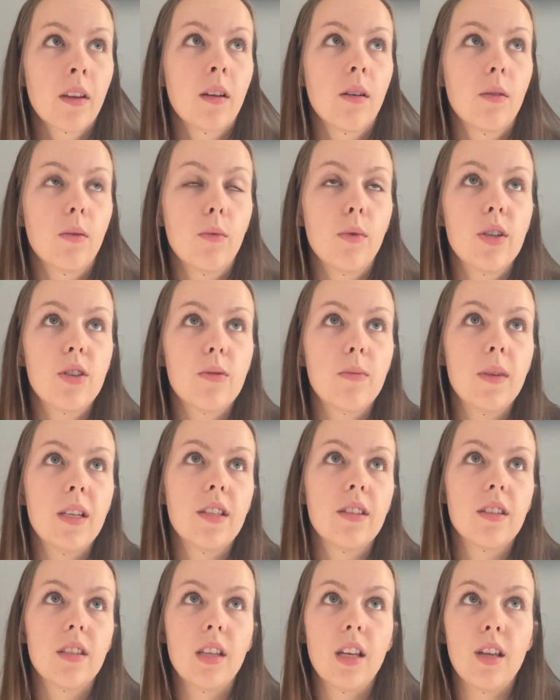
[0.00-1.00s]
which
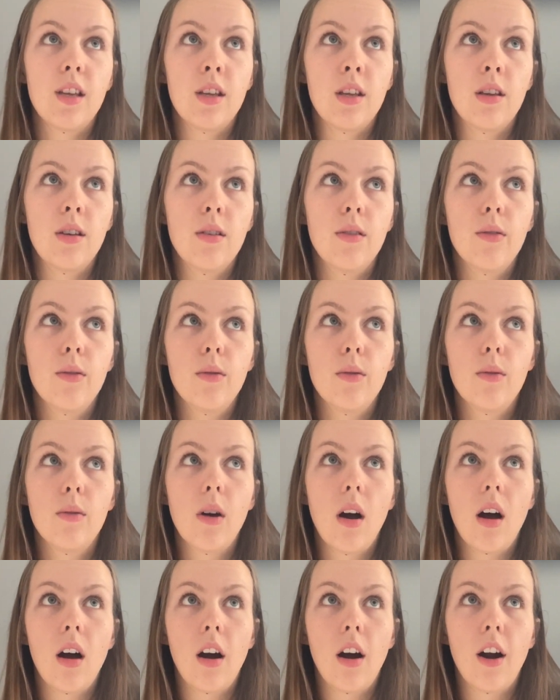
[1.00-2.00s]
means that you
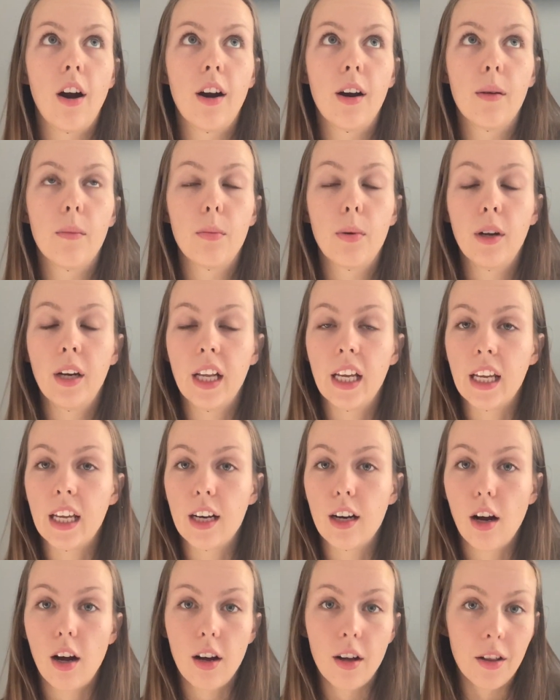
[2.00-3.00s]
are putting in
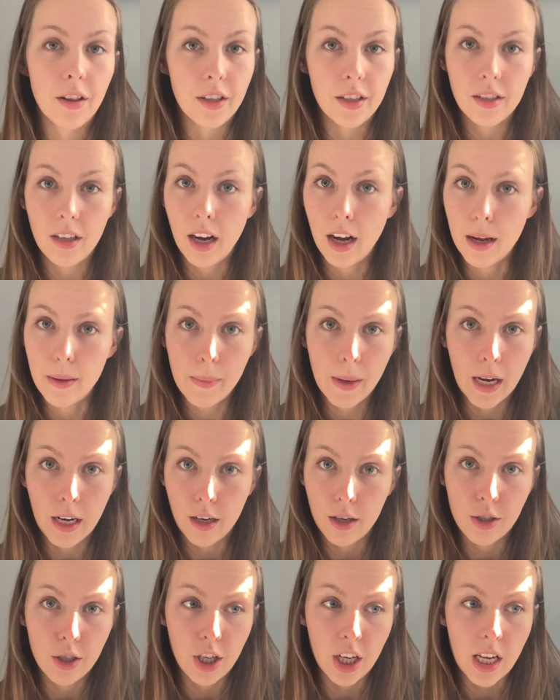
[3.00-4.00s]
all the time,
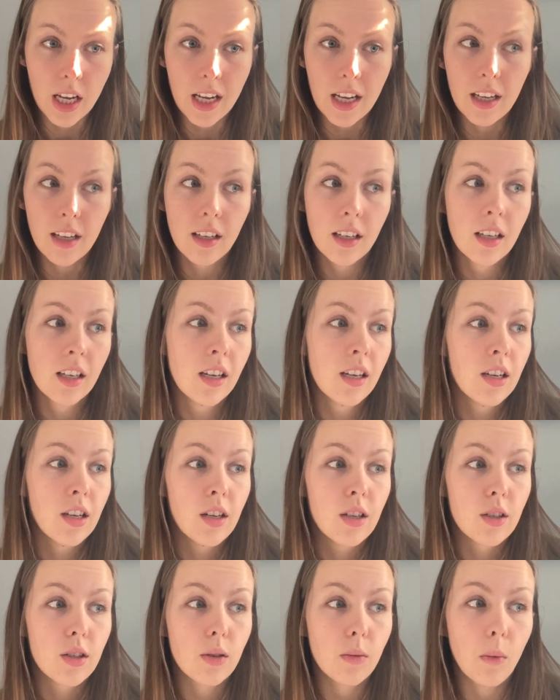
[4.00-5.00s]
energy,
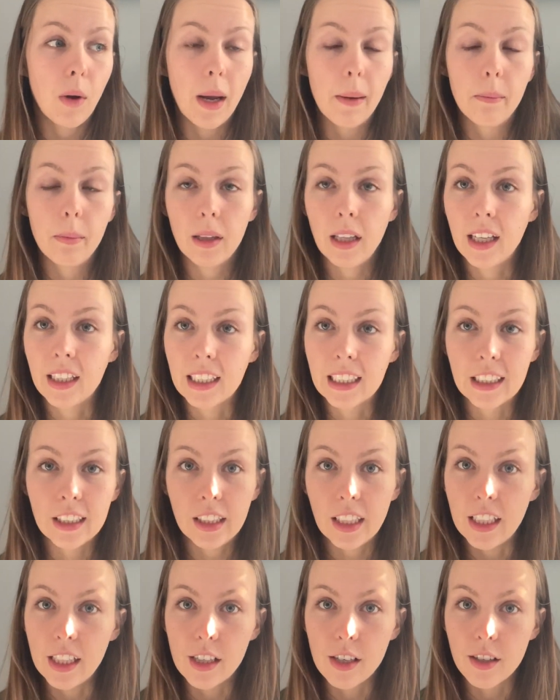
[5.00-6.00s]
sweat, blood, and
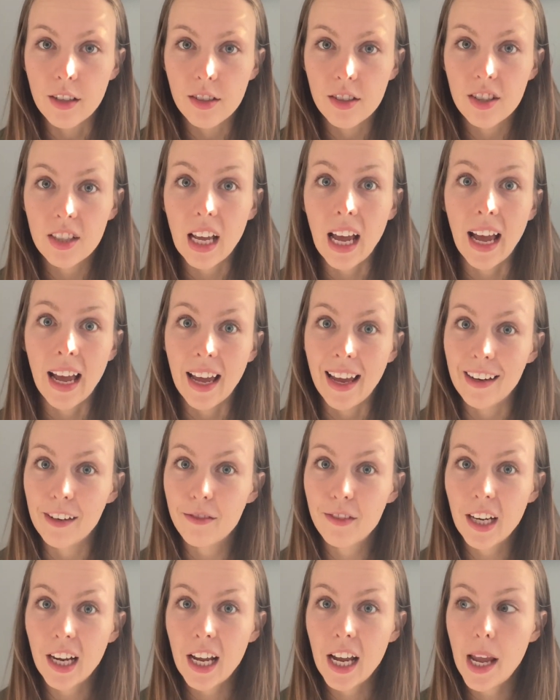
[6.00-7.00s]
tears ahead of
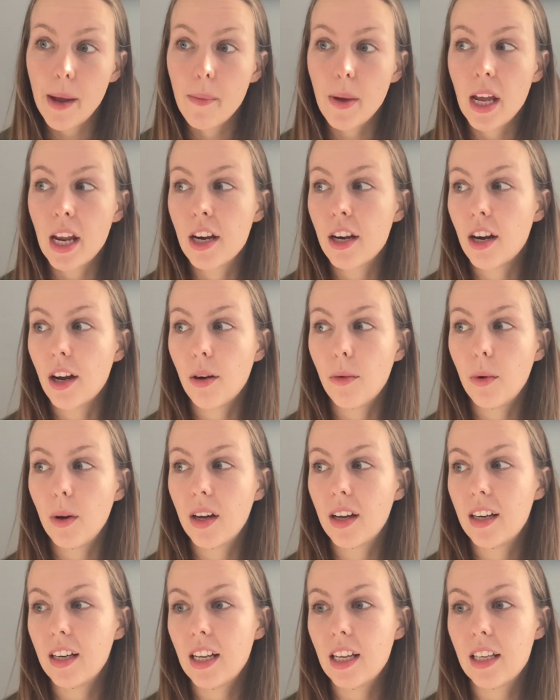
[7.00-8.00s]
time, and no
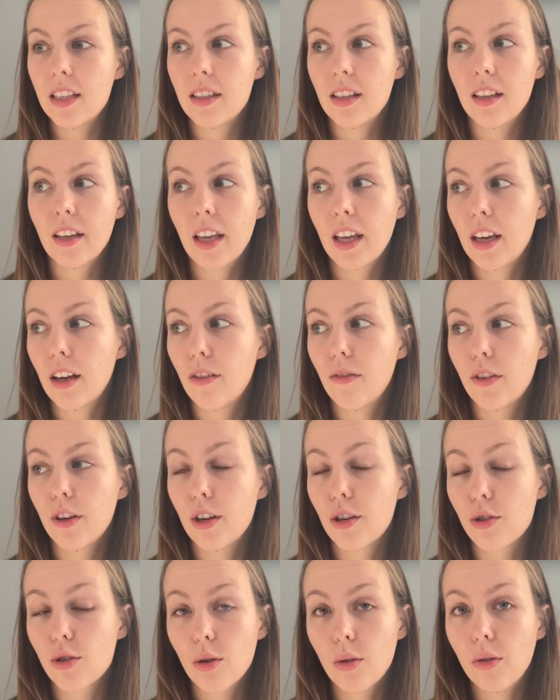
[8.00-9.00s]
one is looking over your
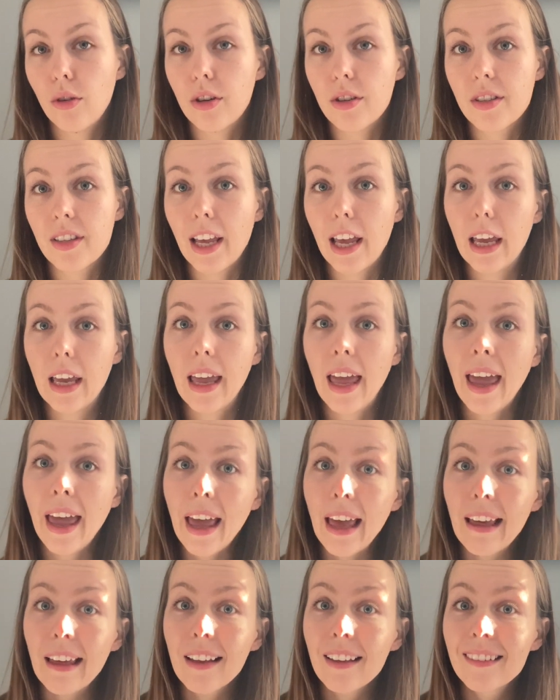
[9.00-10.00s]
shoulder saying,
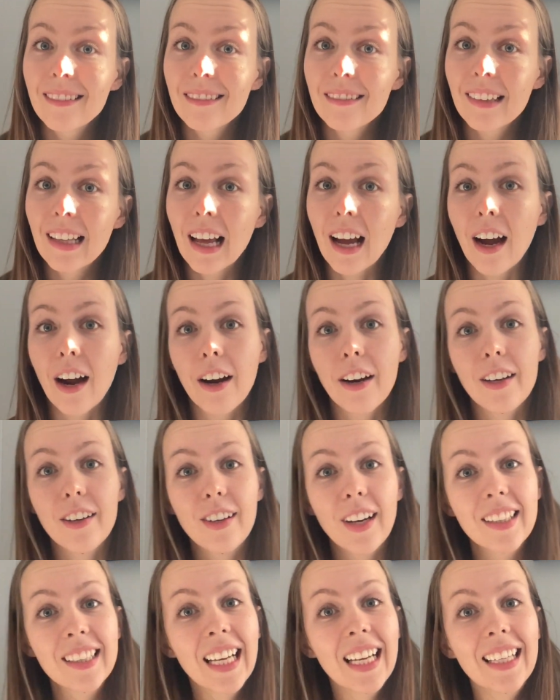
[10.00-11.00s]
hey, are you
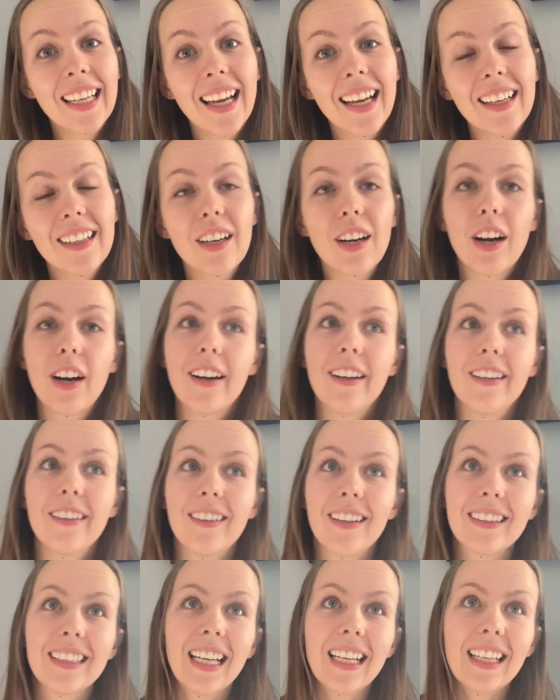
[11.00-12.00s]
done that yet? Are you
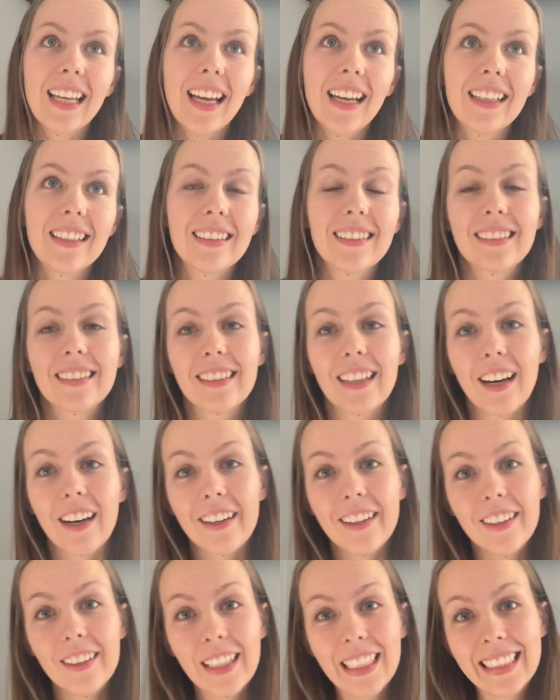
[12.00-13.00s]
done that yet? Are
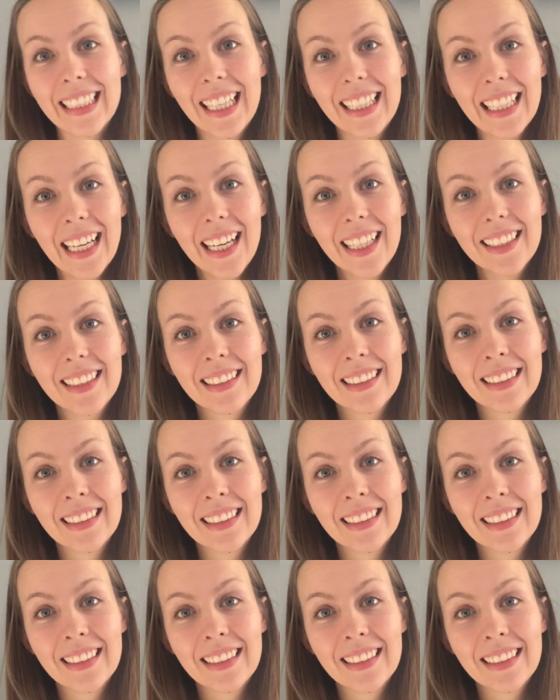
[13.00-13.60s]
you done that yet?